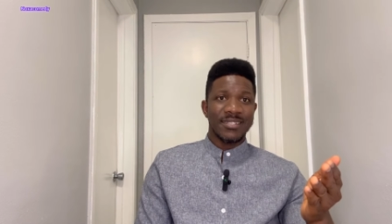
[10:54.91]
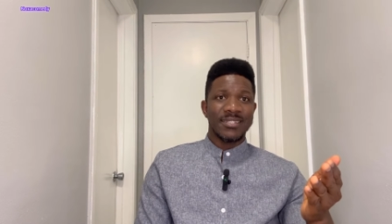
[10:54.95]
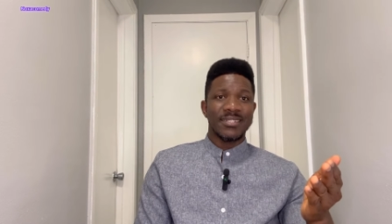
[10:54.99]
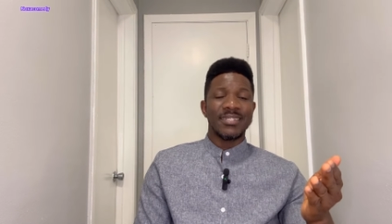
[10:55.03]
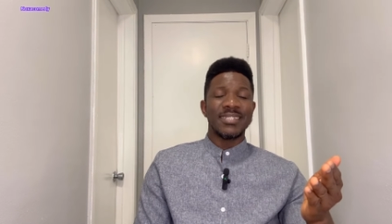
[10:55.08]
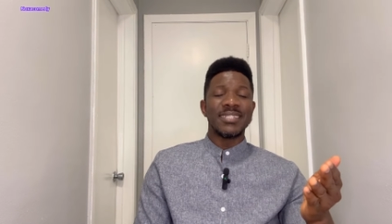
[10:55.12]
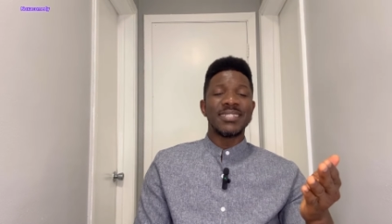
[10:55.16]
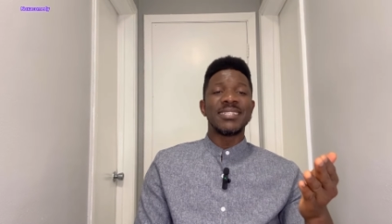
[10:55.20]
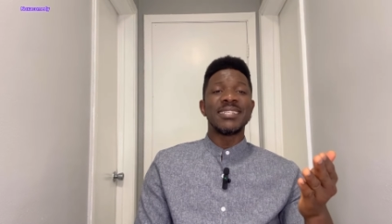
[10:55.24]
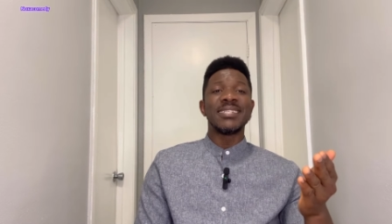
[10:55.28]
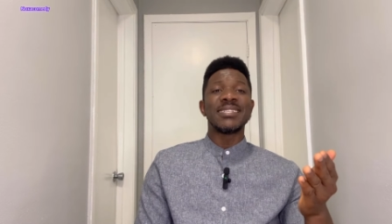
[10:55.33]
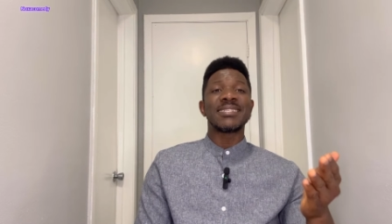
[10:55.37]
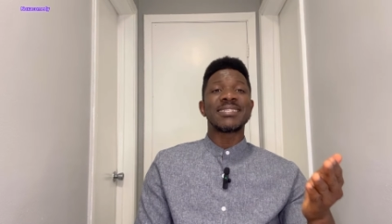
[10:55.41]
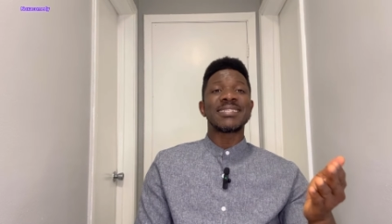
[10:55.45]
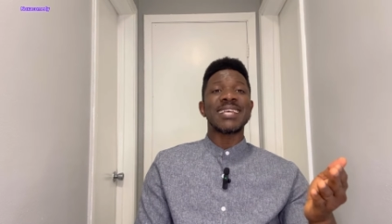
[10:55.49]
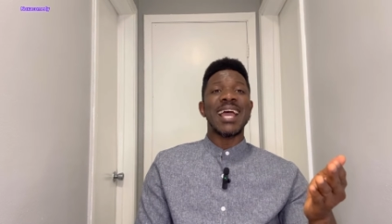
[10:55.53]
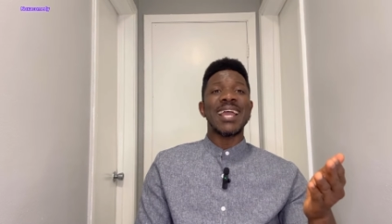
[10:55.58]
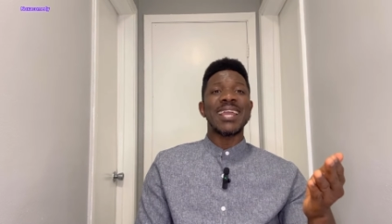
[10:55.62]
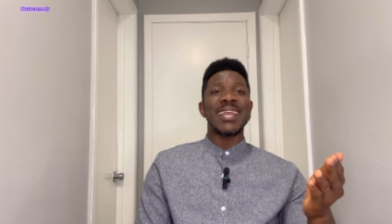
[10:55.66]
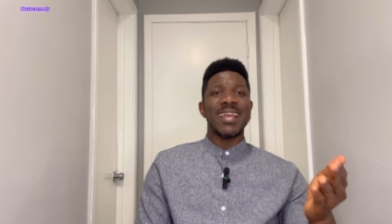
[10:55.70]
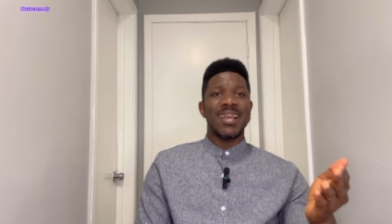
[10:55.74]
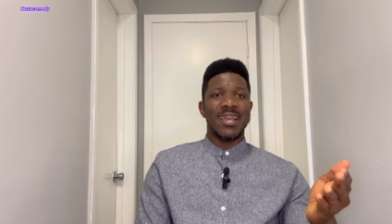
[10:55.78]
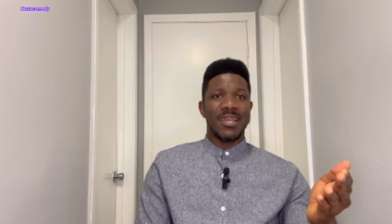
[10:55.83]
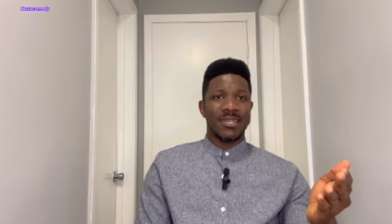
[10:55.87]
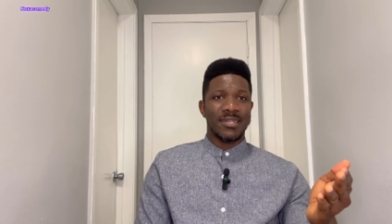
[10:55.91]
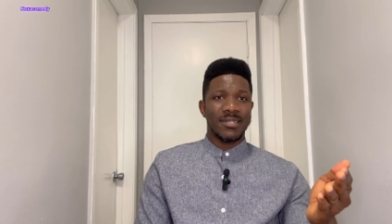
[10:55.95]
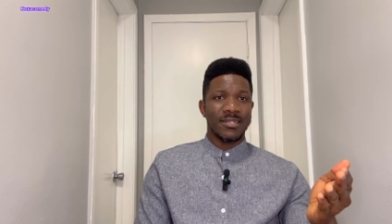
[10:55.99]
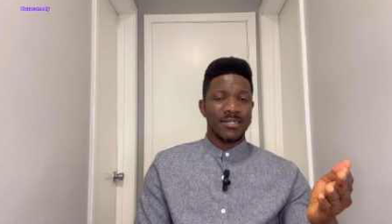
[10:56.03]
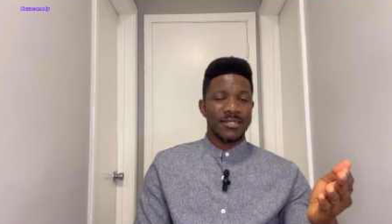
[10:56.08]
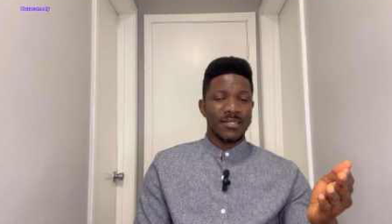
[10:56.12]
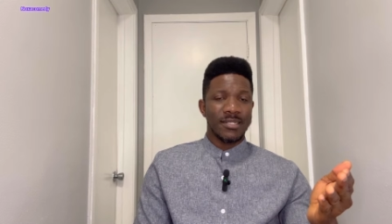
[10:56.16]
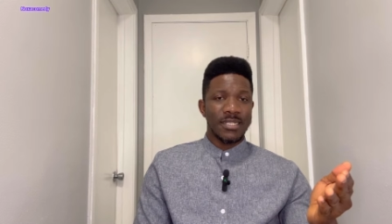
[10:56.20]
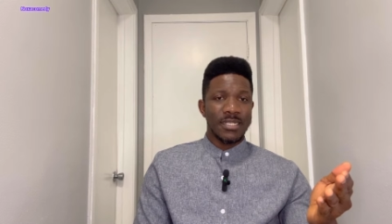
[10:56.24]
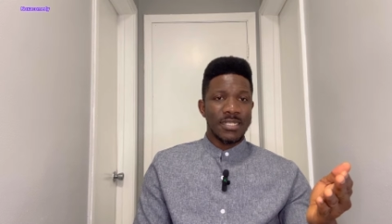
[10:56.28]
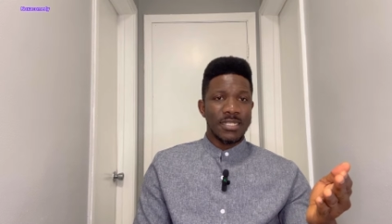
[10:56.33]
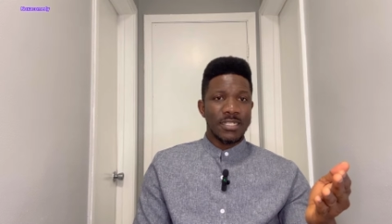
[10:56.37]
the desire
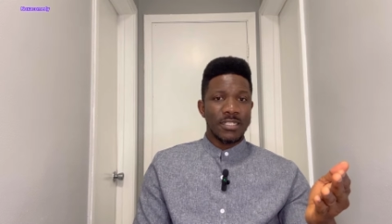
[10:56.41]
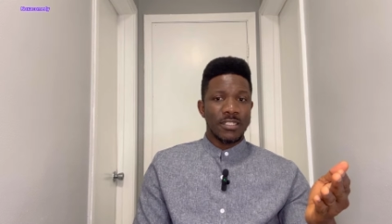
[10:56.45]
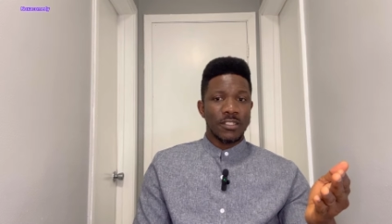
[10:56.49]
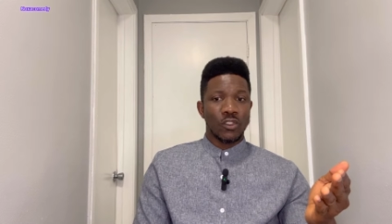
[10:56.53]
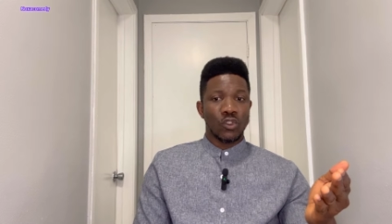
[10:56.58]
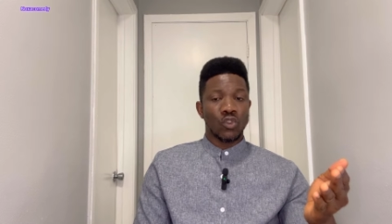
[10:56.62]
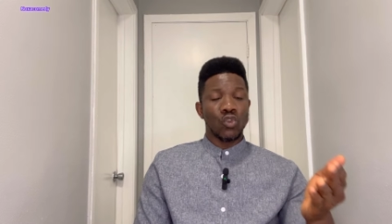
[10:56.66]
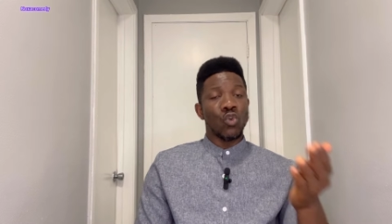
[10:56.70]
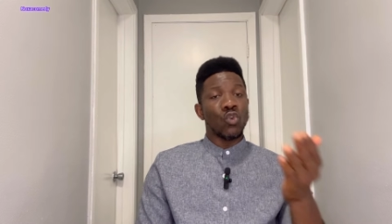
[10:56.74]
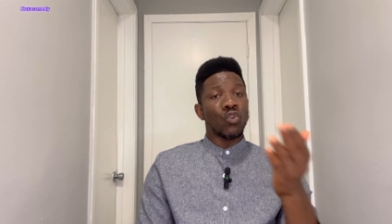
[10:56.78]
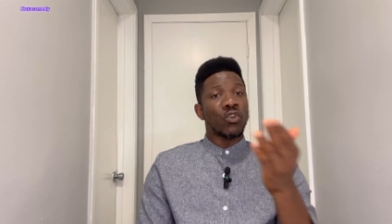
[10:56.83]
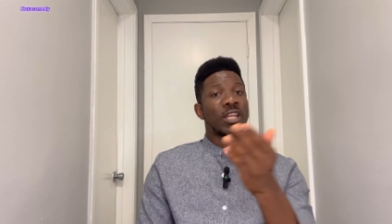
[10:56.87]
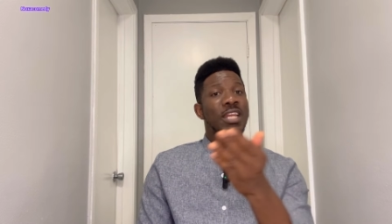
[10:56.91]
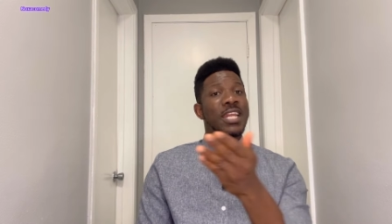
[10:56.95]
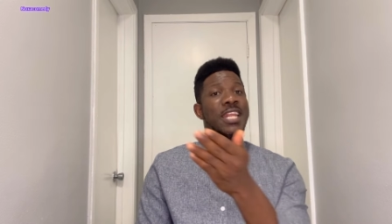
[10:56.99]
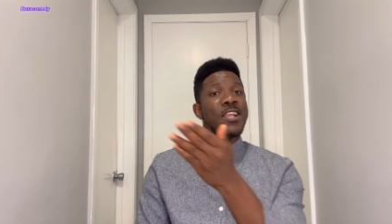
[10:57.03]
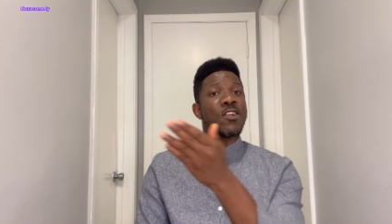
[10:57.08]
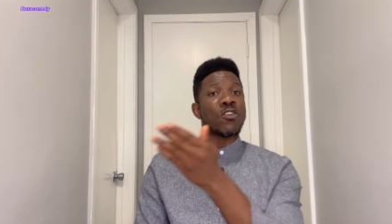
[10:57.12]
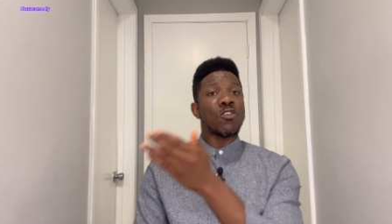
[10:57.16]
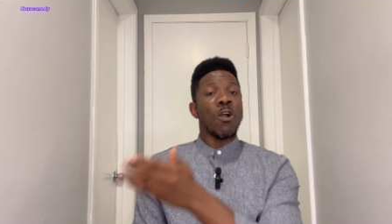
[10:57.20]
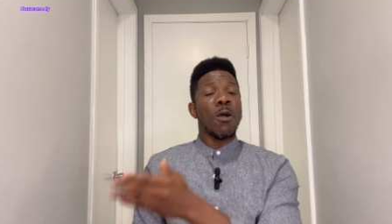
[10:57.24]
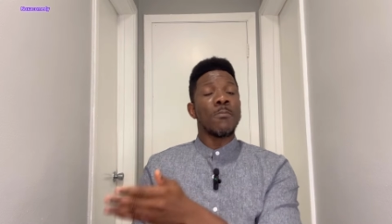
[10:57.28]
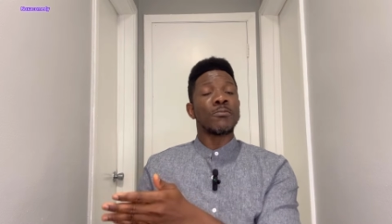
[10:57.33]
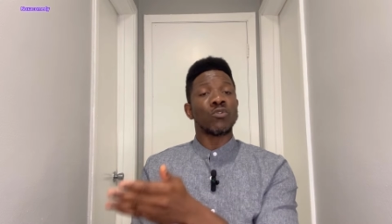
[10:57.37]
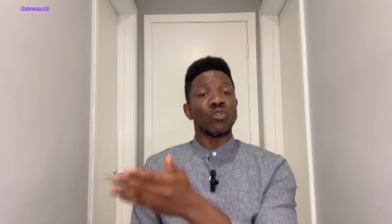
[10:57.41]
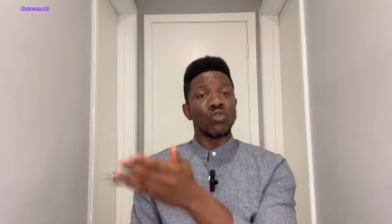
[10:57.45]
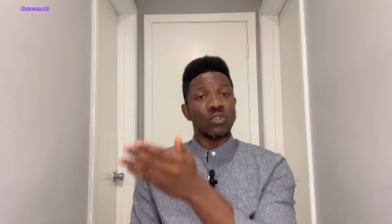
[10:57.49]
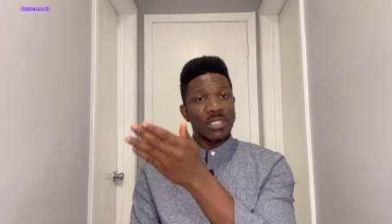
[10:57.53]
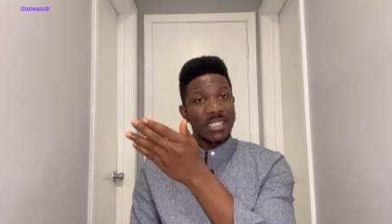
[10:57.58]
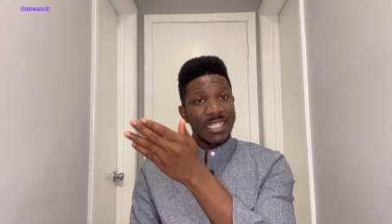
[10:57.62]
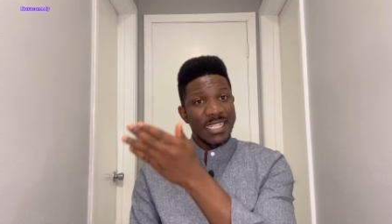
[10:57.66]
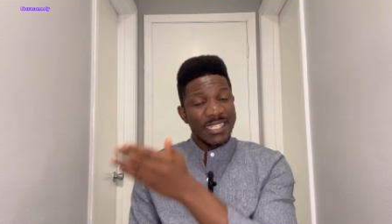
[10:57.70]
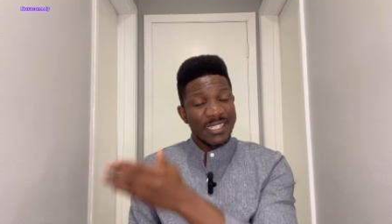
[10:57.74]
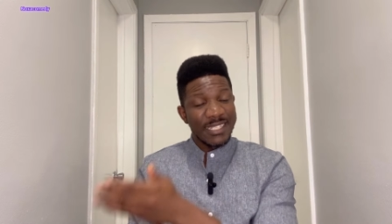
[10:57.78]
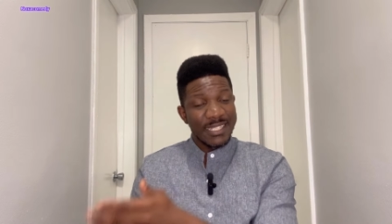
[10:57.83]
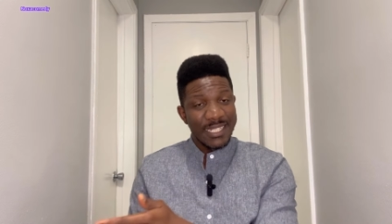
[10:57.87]
to really come to
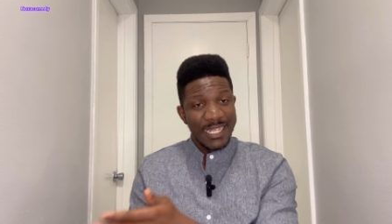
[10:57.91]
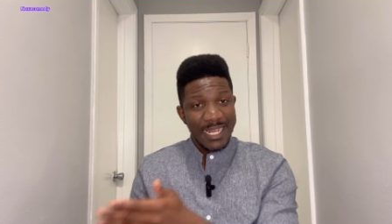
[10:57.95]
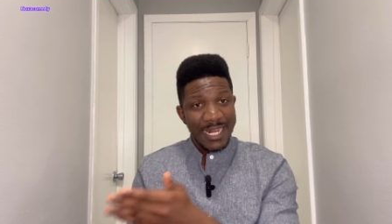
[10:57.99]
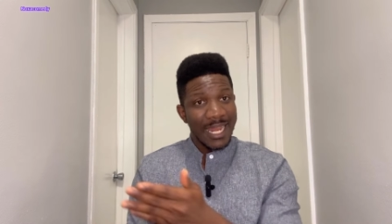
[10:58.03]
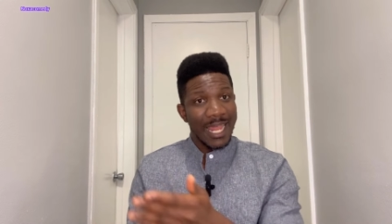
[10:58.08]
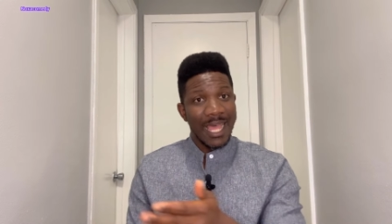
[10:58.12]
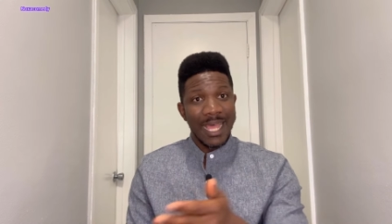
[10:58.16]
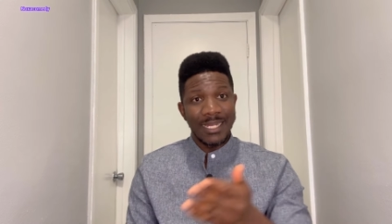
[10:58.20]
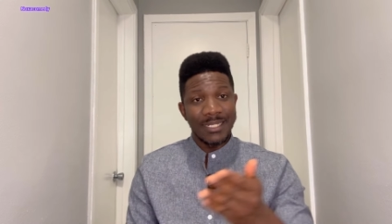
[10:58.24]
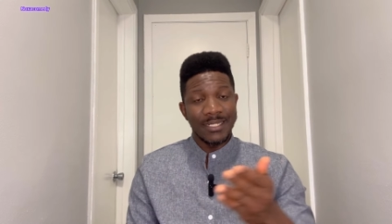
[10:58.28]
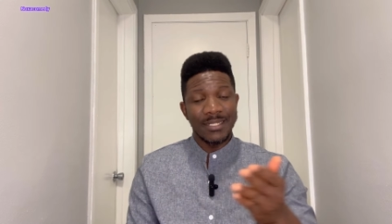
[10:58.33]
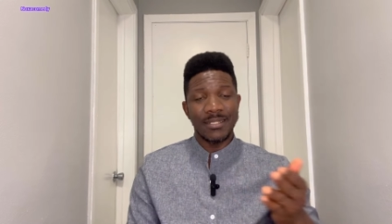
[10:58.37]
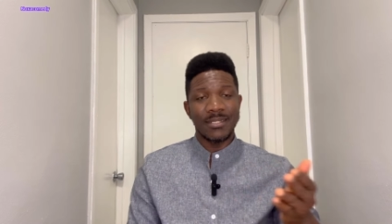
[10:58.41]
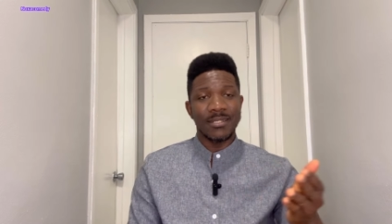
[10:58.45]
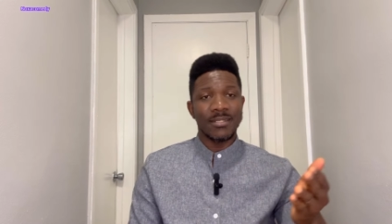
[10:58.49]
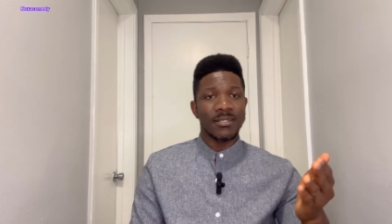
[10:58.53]
Disneyland.